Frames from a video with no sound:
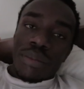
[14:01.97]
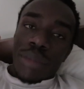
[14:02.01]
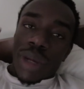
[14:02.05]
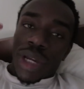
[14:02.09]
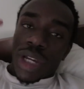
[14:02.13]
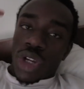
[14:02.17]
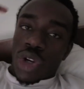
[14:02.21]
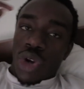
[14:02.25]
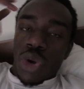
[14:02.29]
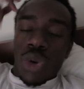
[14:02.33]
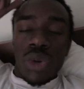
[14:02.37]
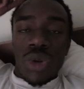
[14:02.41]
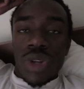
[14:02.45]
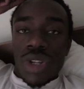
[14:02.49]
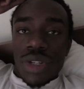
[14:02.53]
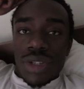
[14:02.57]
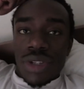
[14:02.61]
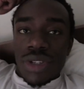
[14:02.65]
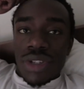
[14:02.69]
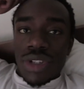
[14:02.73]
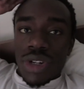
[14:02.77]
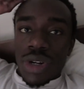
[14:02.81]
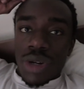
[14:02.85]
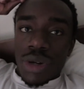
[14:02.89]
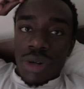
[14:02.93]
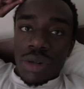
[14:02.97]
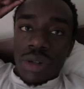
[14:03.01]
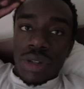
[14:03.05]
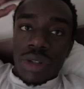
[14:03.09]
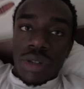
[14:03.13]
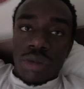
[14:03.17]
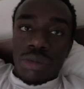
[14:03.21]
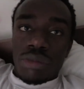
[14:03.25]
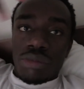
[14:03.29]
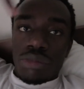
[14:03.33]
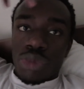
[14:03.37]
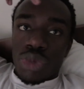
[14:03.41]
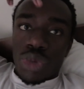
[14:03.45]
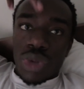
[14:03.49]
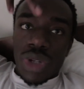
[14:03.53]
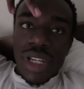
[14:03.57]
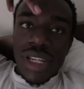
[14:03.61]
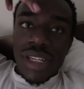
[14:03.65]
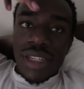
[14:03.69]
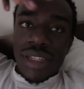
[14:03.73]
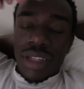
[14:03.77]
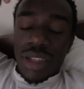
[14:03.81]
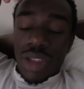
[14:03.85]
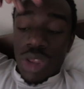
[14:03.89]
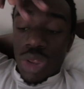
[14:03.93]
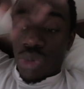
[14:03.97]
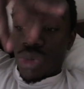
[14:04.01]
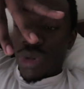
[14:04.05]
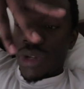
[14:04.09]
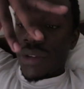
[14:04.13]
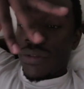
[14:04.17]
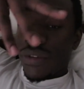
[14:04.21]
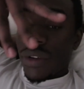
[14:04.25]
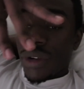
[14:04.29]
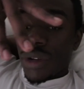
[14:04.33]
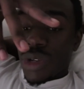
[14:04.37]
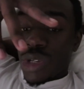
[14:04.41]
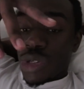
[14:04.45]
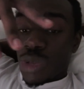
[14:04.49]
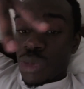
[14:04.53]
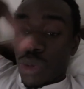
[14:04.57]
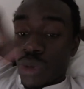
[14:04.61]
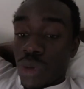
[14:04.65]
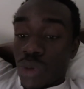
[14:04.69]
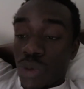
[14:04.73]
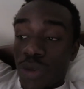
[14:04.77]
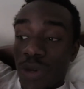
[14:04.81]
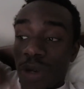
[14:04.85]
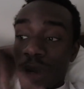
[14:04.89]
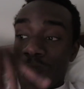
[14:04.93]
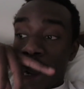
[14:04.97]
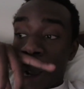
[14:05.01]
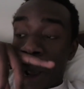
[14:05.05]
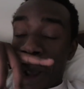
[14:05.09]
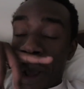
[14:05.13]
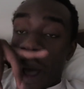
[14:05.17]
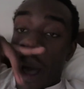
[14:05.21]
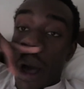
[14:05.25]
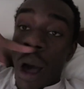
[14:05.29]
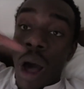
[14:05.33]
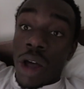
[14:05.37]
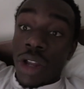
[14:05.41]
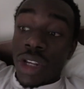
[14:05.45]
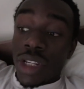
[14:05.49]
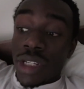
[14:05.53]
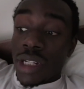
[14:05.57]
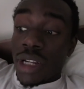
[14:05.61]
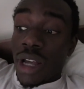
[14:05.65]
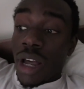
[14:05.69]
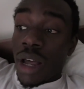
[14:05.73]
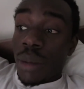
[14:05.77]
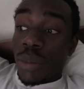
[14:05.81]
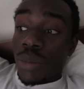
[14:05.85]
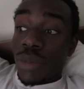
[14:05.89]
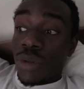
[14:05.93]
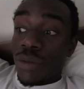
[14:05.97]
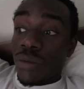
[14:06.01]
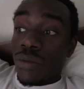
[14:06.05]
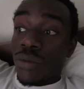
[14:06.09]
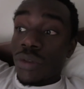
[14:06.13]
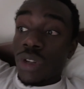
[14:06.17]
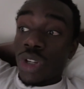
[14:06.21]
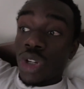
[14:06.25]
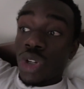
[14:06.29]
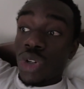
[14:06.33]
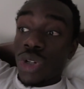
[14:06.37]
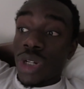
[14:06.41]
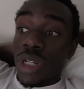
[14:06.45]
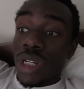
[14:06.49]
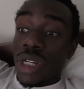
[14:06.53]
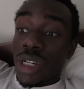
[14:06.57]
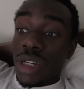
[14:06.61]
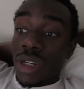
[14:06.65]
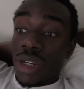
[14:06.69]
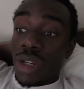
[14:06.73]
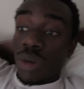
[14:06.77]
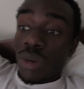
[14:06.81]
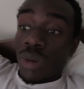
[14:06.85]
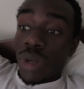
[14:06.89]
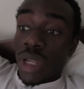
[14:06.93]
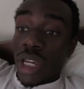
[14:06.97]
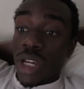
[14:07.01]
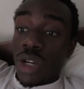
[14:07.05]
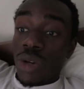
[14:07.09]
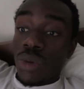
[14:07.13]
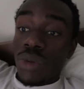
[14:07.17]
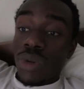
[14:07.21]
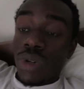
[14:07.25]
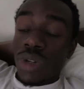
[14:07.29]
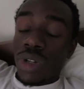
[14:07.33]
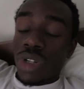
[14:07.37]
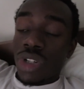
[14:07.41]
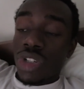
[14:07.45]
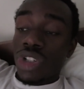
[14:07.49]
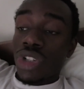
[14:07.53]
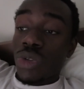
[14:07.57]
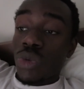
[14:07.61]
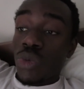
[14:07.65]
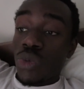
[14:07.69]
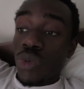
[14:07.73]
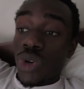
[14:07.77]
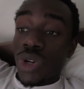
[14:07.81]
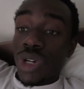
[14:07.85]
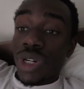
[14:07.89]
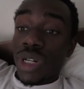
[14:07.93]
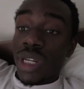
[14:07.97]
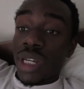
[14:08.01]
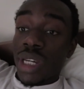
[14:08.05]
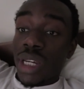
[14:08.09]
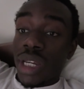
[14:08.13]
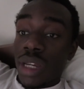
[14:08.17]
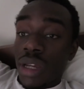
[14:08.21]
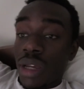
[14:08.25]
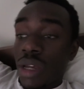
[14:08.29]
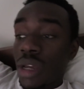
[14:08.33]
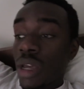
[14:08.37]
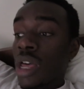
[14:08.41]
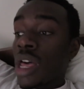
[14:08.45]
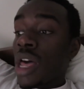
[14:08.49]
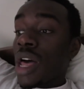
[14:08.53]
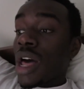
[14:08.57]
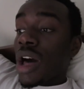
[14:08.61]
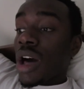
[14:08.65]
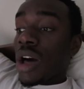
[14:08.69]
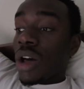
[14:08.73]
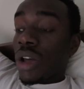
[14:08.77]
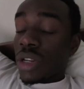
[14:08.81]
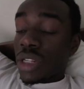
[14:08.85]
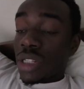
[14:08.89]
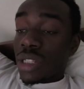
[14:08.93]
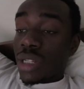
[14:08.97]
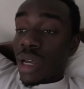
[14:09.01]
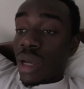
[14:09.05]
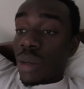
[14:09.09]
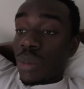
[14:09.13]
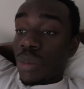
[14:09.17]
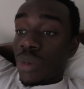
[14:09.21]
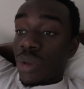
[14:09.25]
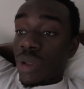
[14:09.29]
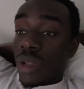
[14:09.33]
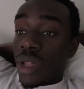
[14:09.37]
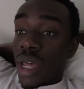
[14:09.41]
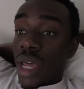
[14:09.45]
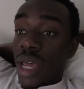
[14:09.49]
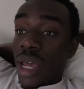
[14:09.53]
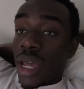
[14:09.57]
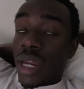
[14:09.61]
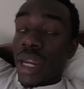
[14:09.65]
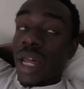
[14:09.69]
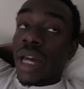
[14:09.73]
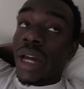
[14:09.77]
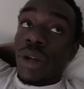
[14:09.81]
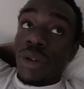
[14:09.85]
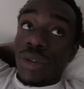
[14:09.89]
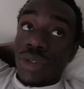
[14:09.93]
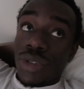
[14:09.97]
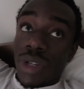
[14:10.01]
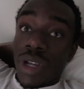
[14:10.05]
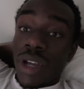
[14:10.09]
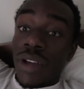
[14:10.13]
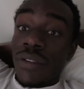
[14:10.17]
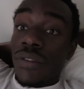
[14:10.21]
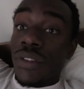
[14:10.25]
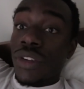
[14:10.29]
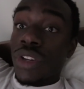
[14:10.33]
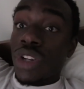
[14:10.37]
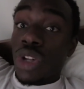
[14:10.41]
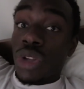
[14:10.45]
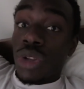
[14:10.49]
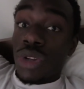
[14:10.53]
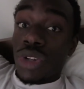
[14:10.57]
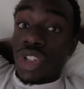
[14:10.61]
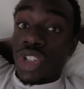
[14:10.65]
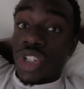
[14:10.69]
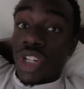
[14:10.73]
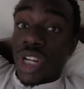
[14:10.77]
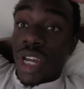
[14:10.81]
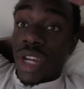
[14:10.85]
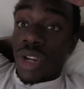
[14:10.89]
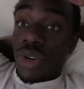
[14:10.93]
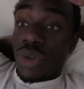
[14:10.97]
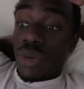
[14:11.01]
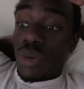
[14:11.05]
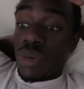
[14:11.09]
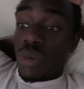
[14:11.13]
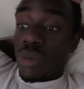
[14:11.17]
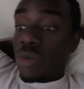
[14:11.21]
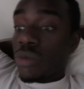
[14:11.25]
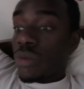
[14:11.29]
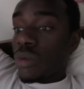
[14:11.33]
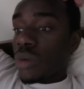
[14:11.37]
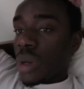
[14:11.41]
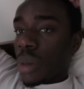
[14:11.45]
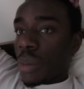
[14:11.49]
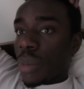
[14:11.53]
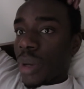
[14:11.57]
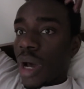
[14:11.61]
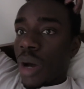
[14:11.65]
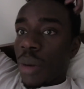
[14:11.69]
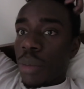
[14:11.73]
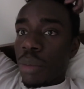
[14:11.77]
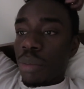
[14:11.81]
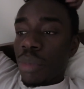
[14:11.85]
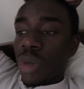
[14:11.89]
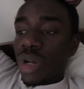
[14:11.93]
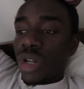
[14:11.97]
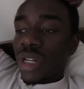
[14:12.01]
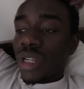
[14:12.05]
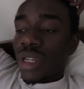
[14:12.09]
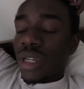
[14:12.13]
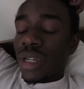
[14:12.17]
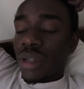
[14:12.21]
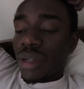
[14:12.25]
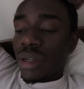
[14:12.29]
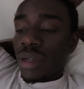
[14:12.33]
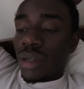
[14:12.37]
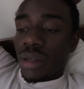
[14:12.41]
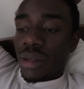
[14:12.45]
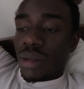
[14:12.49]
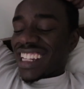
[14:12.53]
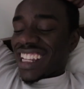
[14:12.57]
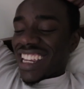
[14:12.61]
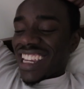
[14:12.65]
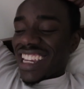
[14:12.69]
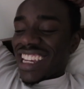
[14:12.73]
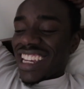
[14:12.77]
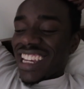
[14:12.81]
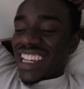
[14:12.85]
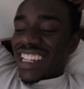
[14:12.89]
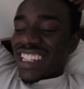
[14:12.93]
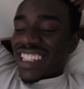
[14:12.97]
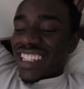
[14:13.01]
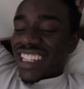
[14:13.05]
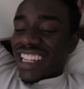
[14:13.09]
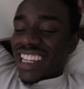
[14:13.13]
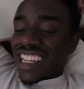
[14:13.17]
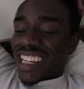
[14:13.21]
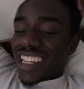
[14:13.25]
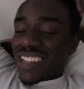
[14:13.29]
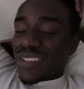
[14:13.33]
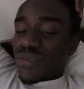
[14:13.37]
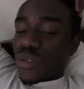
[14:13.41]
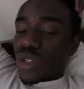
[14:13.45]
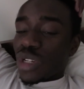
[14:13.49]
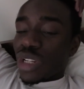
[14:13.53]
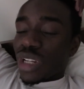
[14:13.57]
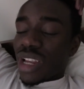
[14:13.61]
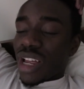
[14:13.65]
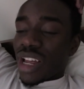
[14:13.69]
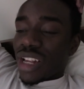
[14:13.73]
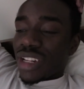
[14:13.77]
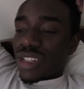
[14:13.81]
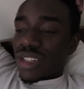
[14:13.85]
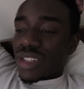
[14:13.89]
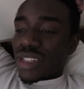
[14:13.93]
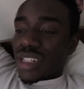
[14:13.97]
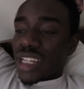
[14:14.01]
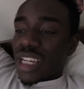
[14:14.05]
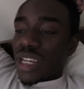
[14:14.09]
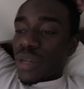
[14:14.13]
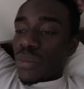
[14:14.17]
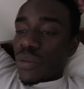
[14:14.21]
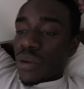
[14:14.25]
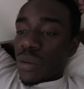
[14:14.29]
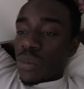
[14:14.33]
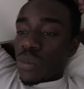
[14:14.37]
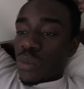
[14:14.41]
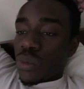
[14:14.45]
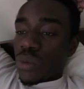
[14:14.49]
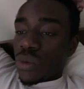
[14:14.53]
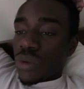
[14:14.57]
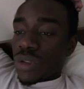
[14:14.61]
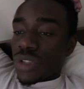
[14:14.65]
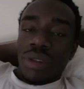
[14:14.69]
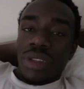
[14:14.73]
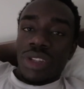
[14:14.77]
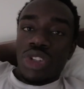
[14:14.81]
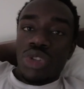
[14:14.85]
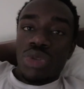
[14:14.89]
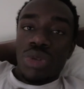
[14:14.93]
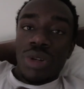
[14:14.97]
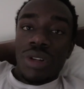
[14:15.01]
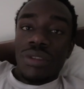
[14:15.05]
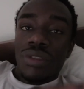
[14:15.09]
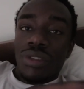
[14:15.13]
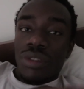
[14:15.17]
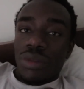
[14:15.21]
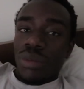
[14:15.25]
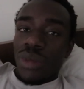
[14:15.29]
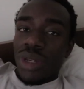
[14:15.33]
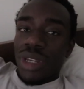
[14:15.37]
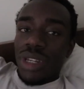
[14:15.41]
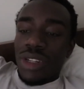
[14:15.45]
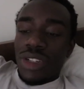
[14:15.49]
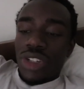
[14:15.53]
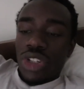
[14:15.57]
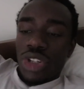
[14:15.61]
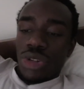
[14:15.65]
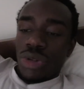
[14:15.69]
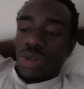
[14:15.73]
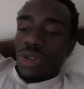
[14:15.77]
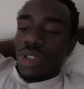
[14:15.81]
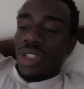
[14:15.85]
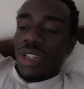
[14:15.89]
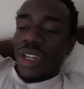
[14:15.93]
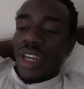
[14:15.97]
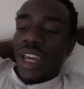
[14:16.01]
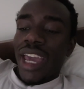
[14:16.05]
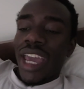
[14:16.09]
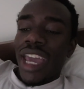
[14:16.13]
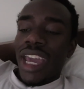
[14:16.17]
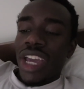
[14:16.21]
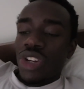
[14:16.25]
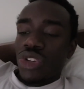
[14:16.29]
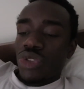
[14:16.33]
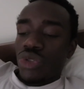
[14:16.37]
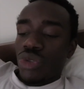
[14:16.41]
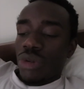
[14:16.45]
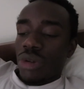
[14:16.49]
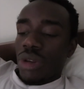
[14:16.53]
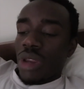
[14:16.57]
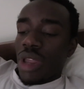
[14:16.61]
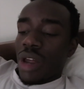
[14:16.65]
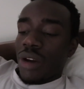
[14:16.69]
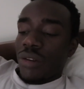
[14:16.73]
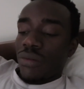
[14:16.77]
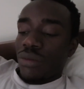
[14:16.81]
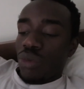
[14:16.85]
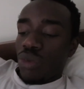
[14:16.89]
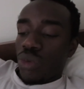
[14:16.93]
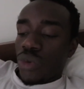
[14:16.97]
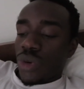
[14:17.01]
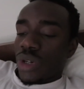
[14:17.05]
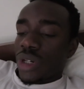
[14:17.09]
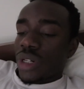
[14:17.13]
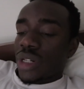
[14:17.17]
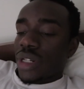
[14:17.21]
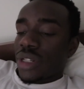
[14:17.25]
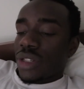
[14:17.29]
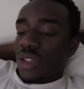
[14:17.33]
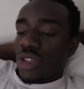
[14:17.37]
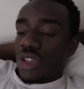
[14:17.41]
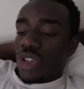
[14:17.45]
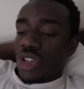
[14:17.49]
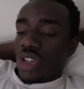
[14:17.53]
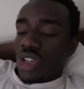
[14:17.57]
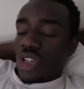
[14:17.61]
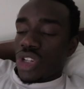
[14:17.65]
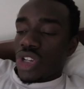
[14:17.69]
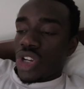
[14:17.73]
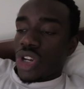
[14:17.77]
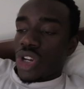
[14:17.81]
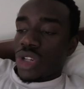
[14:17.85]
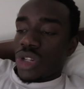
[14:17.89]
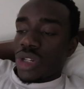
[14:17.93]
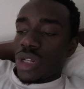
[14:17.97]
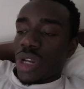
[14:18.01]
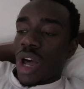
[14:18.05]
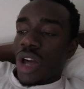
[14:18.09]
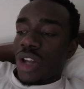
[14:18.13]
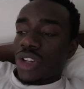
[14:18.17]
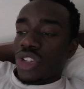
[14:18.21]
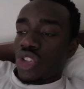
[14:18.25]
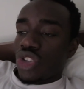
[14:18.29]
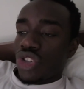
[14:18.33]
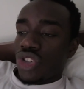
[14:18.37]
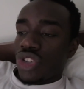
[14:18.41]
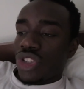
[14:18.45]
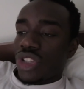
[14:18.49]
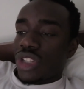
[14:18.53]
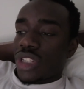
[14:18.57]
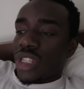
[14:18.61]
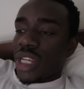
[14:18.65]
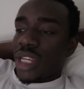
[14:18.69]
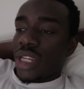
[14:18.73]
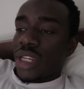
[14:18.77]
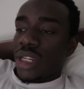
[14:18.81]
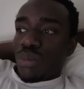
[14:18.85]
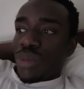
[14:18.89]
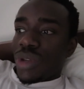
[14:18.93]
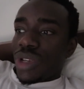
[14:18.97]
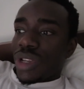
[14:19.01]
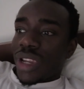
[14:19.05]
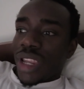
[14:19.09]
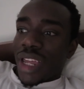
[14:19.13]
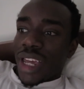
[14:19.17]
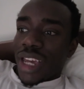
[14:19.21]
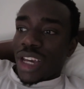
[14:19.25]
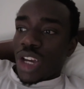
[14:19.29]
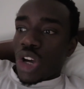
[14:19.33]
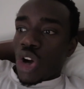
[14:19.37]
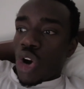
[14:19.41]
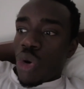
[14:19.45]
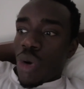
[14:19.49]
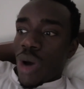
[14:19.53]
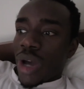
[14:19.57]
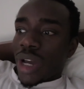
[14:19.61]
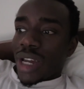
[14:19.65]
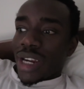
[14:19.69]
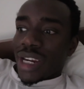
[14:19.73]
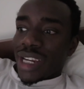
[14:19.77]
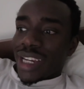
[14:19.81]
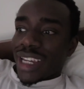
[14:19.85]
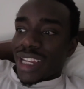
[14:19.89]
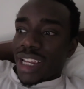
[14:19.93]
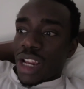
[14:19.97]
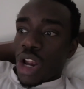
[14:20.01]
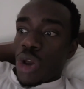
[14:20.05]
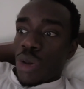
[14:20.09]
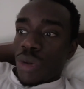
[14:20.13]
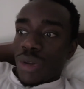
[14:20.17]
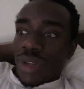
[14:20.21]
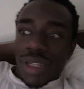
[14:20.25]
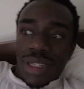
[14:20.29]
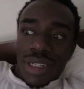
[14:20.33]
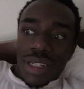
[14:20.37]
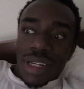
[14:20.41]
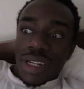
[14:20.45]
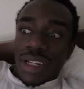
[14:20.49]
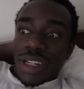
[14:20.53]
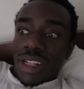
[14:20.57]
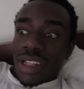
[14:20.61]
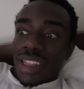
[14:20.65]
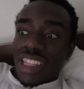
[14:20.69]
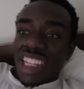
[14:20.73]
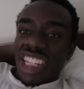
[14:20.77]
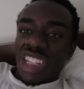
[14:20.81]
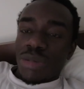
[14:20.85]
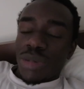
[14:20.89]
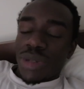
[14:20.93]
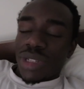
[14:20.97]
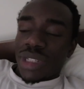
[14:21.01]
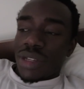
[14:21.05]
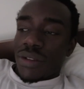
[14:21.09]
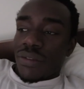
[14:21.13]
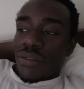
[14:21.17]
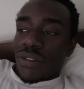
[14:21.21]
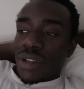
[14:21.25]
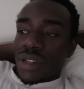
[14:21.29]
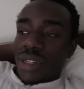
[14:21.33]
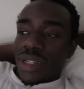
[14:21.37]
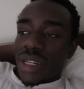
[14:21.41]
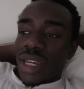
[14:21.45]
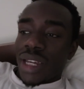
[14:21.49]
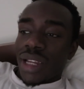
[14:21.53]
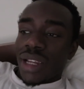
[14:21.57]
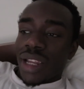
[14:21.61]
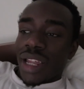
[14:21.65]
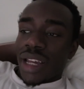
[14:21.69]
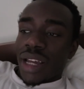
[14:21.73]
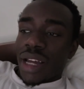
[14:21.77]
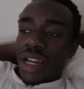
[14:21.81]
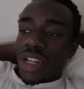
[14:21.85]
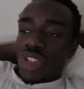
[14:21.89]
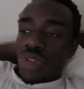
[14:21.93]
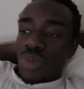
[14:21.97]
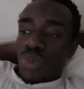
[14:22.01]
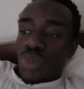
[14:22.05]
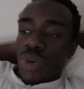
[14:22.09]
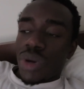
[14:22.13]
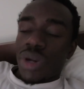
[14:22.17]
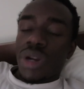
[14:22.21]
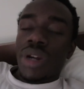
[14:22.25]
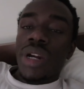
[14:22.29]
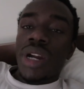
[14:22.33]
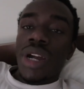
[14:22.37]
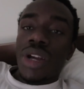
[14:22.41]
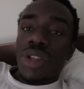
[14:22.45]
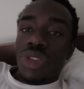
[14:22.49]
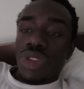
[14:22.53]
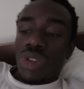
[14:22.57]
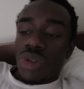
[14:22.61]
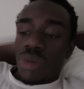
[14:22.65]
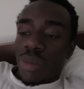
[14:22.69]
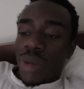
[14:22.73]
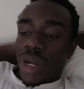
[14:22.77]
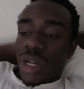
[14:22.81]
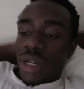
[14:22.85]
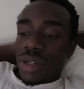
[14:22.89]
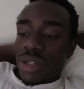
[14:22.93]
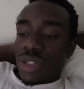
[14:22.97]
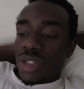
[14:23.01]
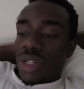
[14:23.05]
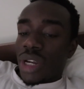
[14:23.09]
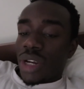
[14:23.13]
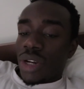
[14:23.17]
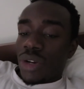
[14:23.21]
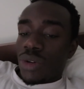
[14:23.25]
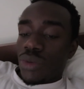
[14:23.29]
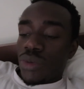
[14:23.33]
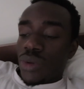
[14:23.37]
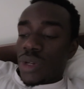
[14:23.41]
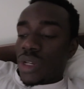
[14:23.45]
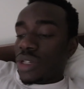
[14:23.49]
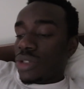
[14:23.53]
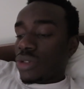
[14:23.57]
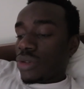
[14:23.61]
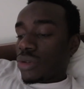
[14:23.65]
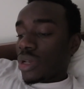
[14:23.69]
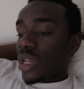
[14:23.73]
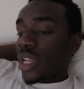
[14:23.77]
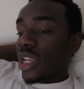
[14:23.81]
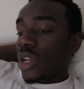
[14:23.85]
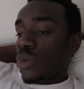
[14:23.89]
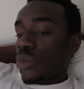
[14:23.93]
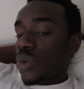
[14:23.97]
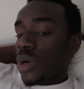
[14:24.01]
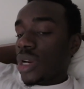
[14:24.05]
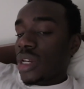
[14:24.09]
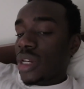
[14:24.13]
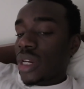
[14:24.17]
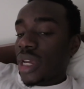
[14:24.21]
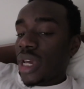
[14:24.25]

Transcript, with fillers: my goal is to start releasing three videos per week on top of learning a new language and working on top of that i also have another channel about money like it's it could be a lot to keep up with the trick for me to to handle a lot of work is to not just sit be like oh i gotta get all this done in this specific day like i spread it out through my entire week so like right